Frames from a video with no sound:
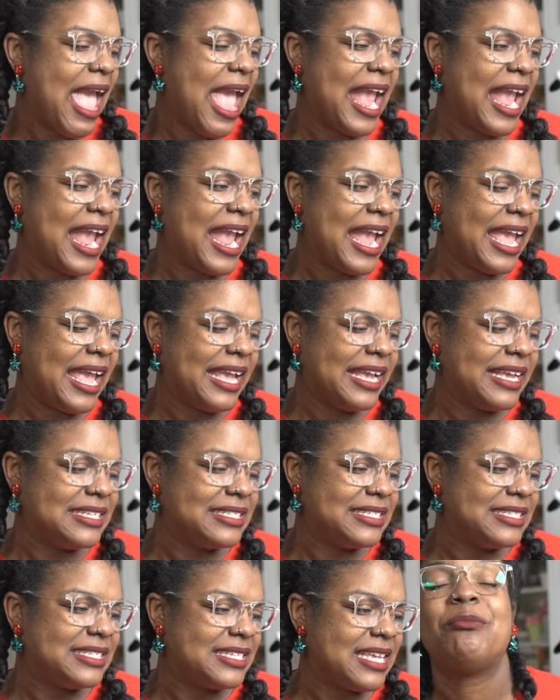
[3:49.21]

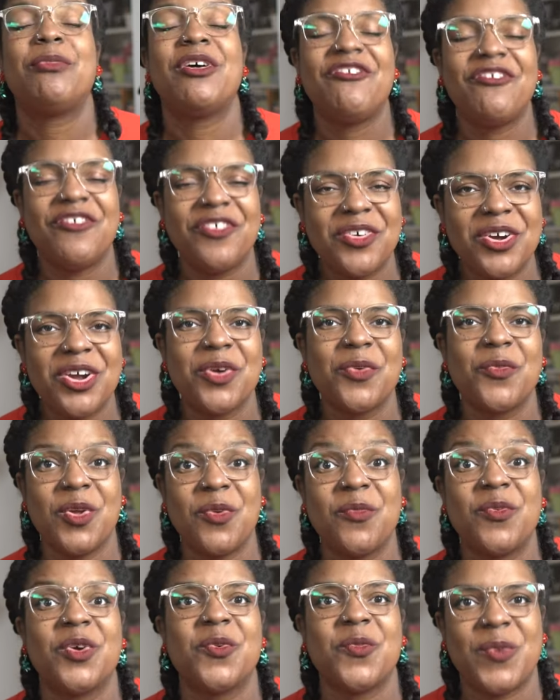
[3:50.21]
And Before
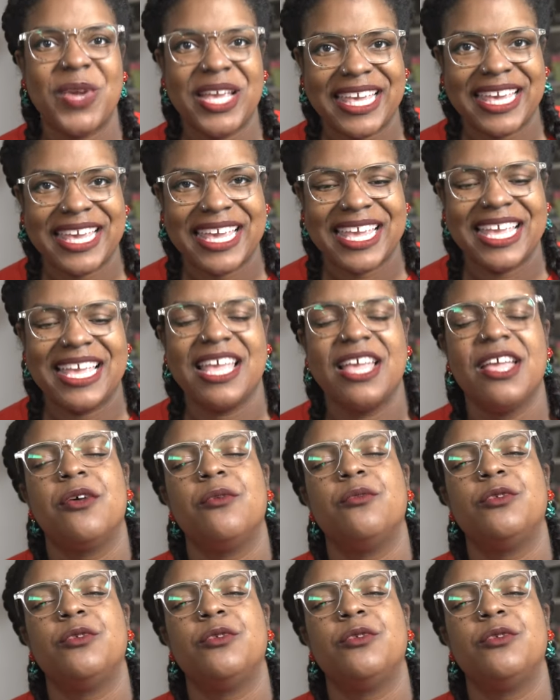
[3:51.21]
We Were Wicked